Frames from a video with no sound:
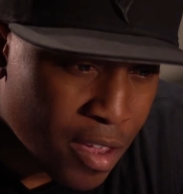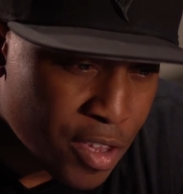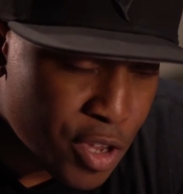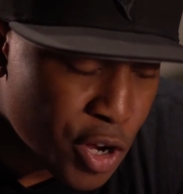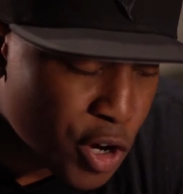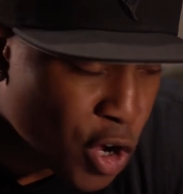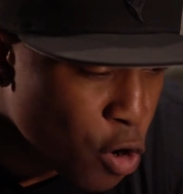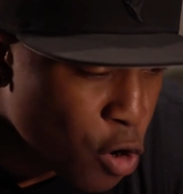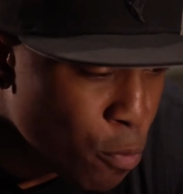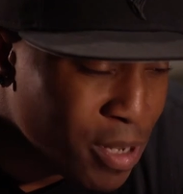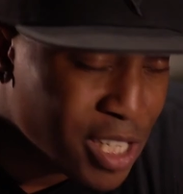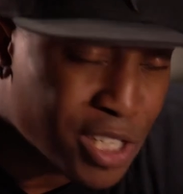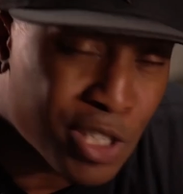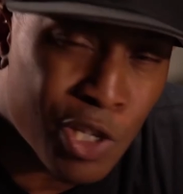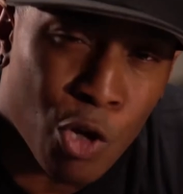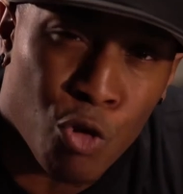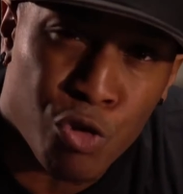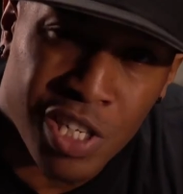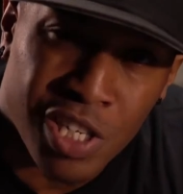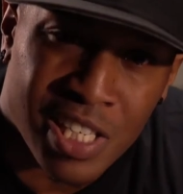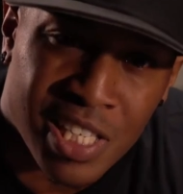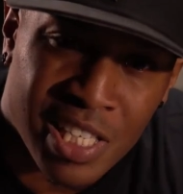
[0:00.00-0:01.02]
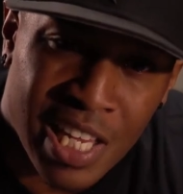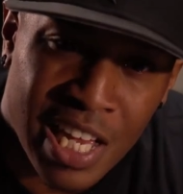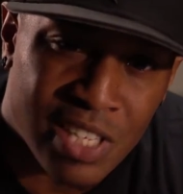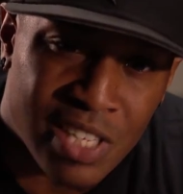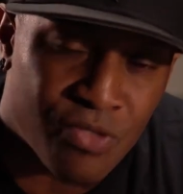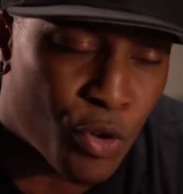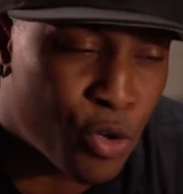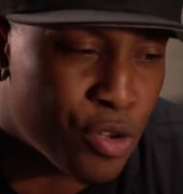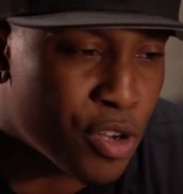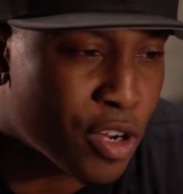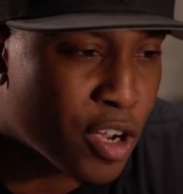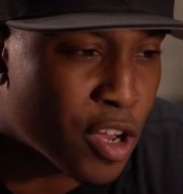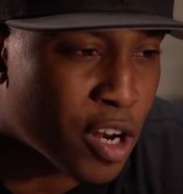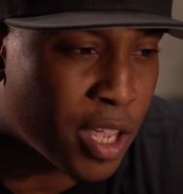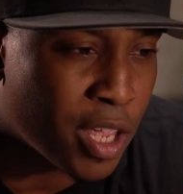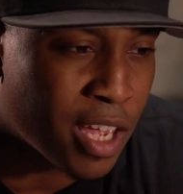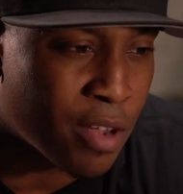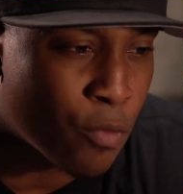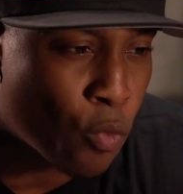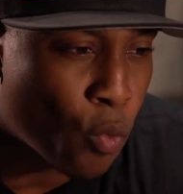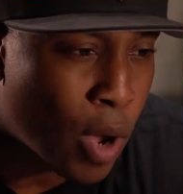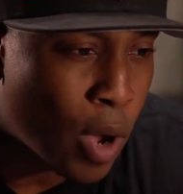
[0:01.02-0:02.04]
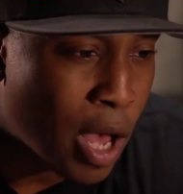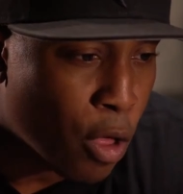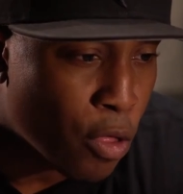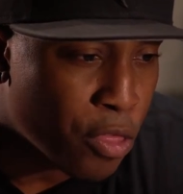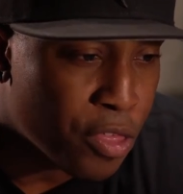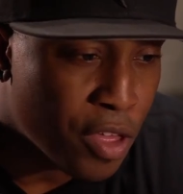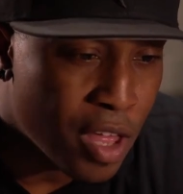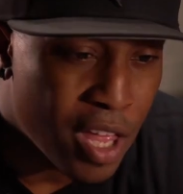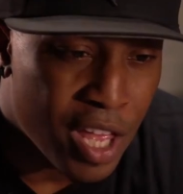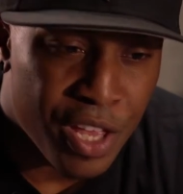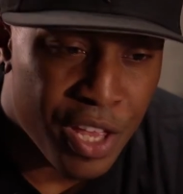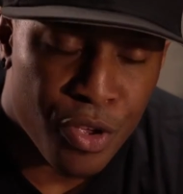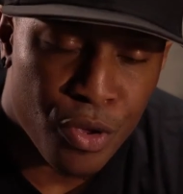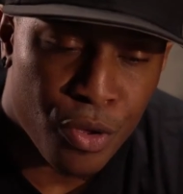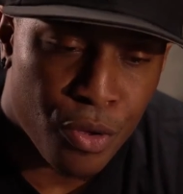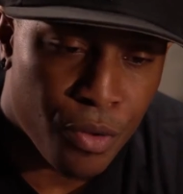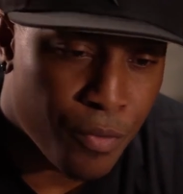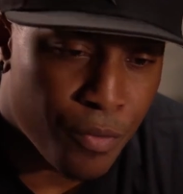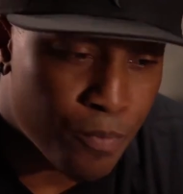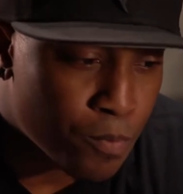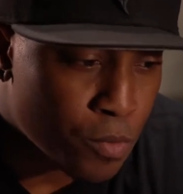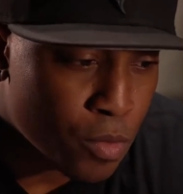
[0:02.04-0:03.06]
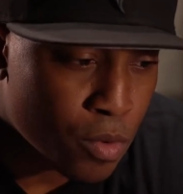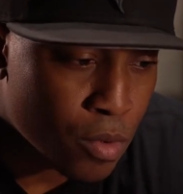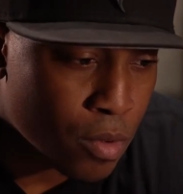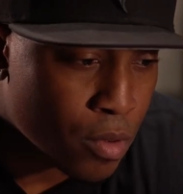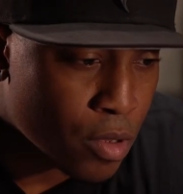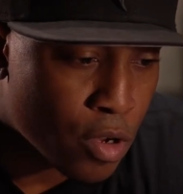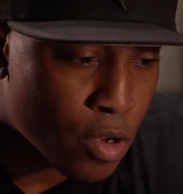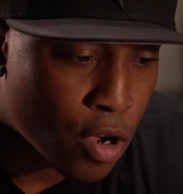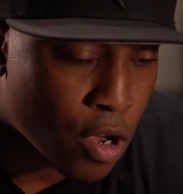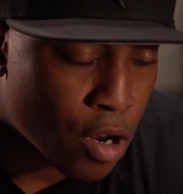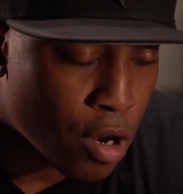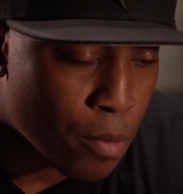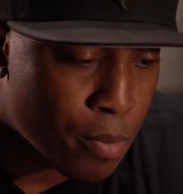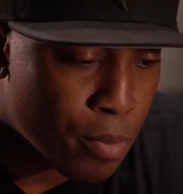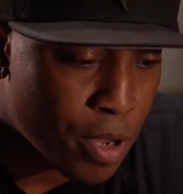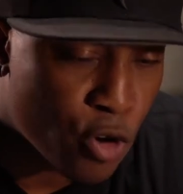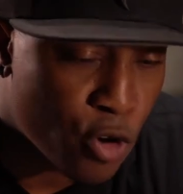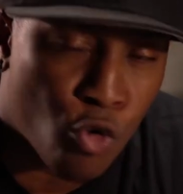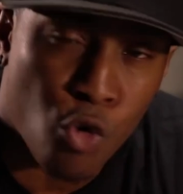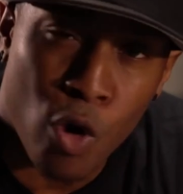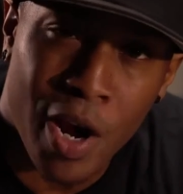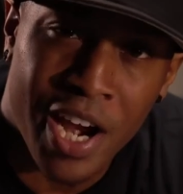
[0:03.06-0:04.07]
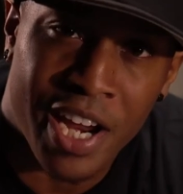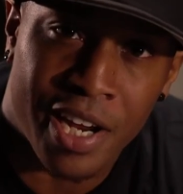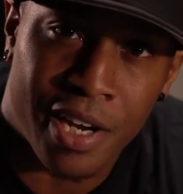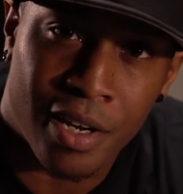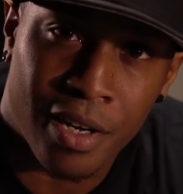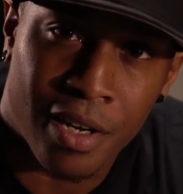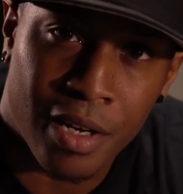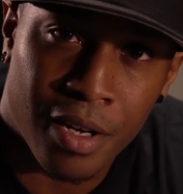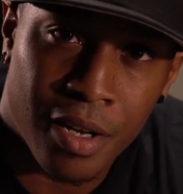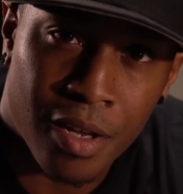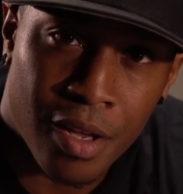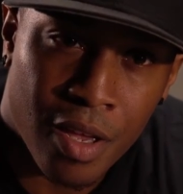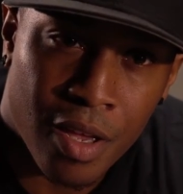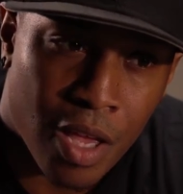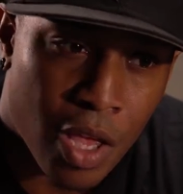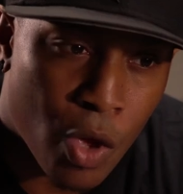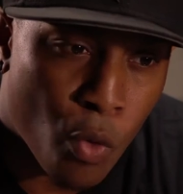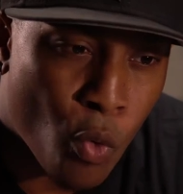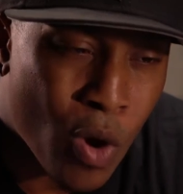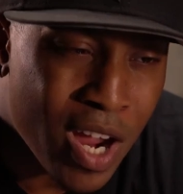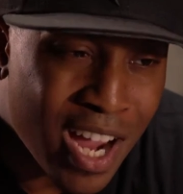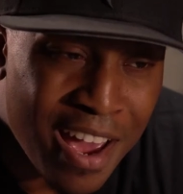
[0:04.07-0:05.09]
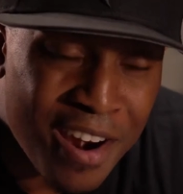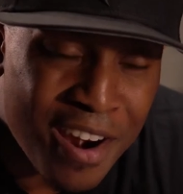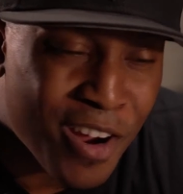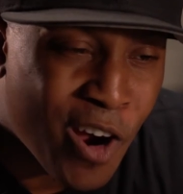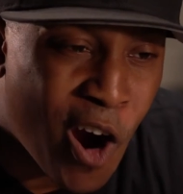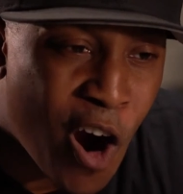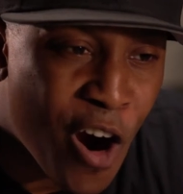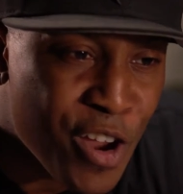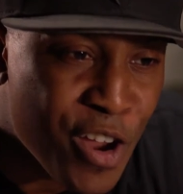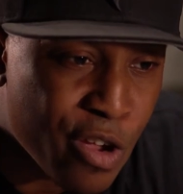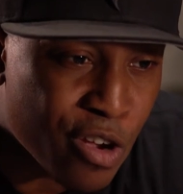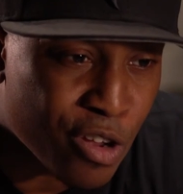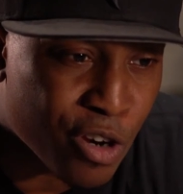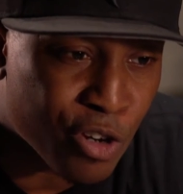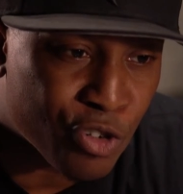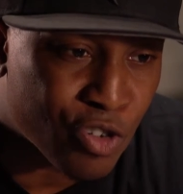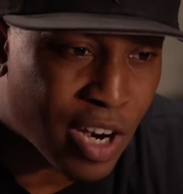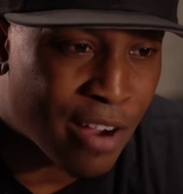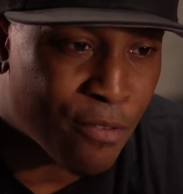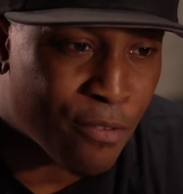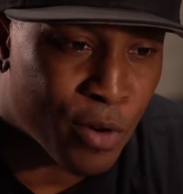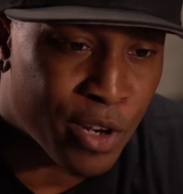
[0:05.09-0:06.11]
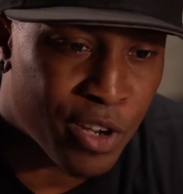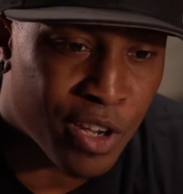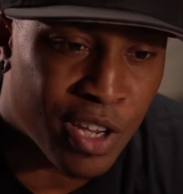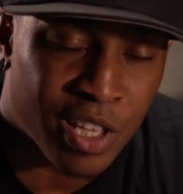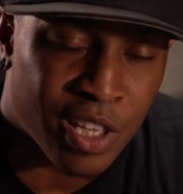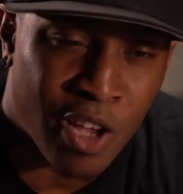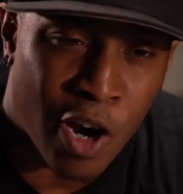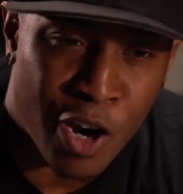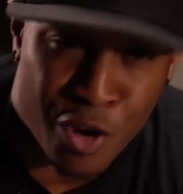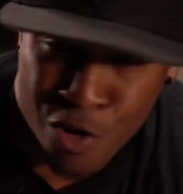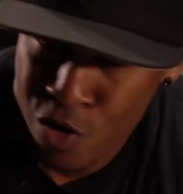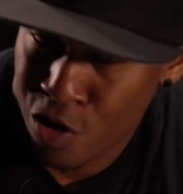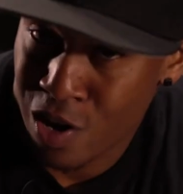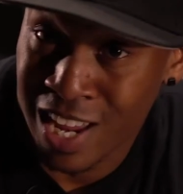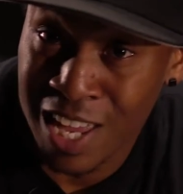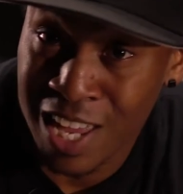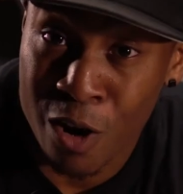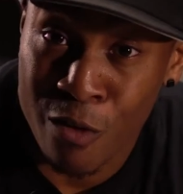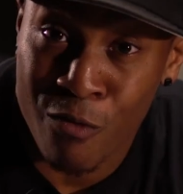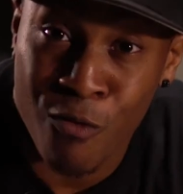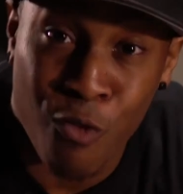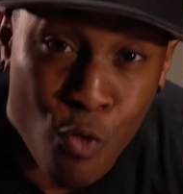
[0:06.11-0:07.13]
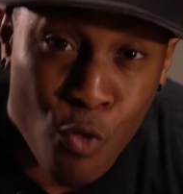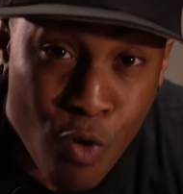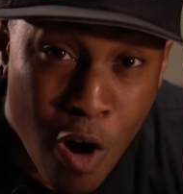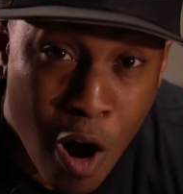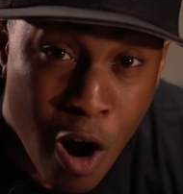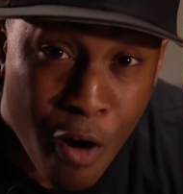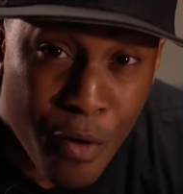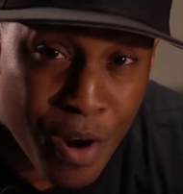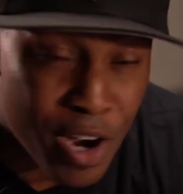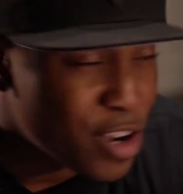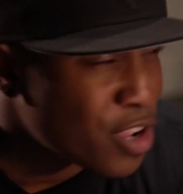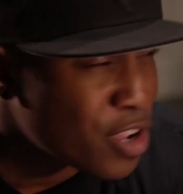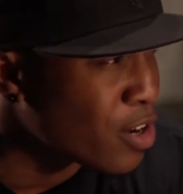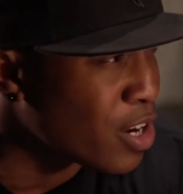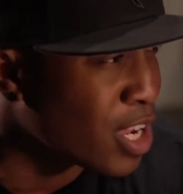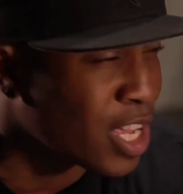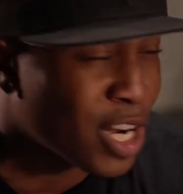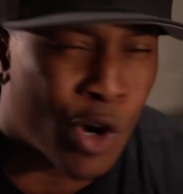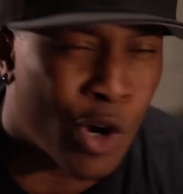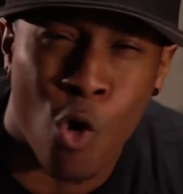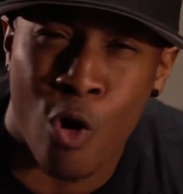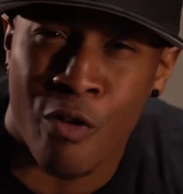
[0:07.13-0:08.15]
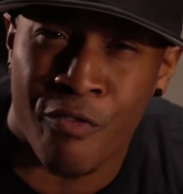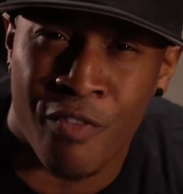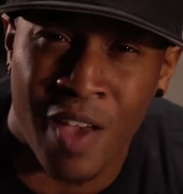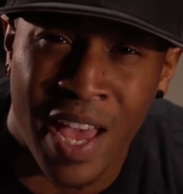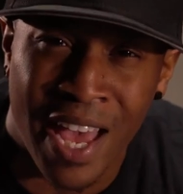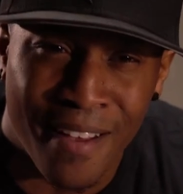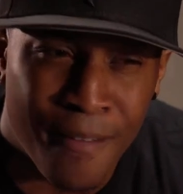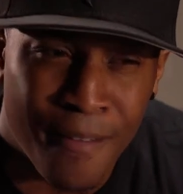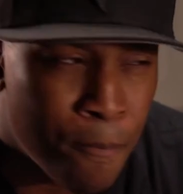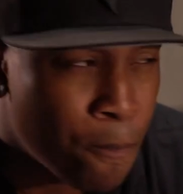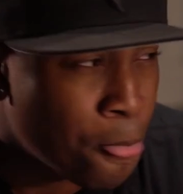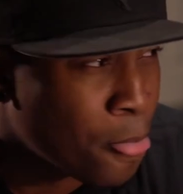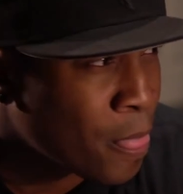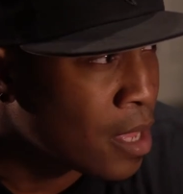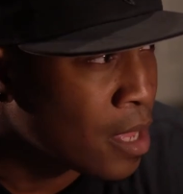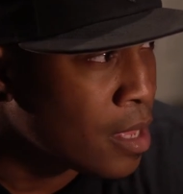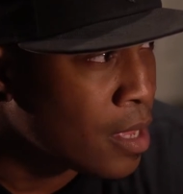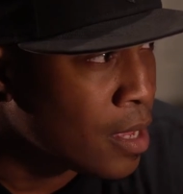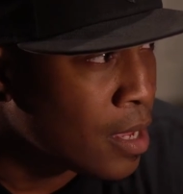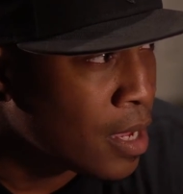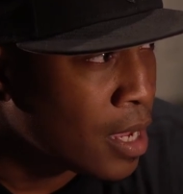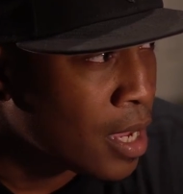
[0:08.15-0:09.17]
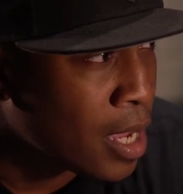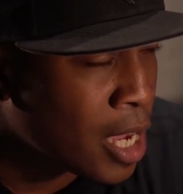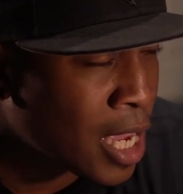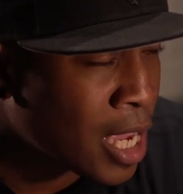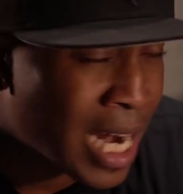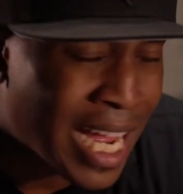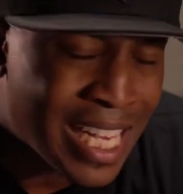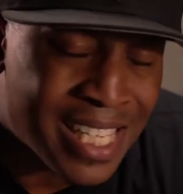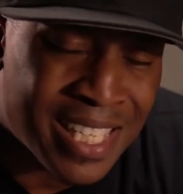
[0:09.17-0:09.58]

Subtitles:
you're gonna be so successful, you're gonna get wealth, you're gonna be great. What kind of car are you gonna drive when you get there? Are you gonna get a Ferrari? Are you gonna get a Corvette? And I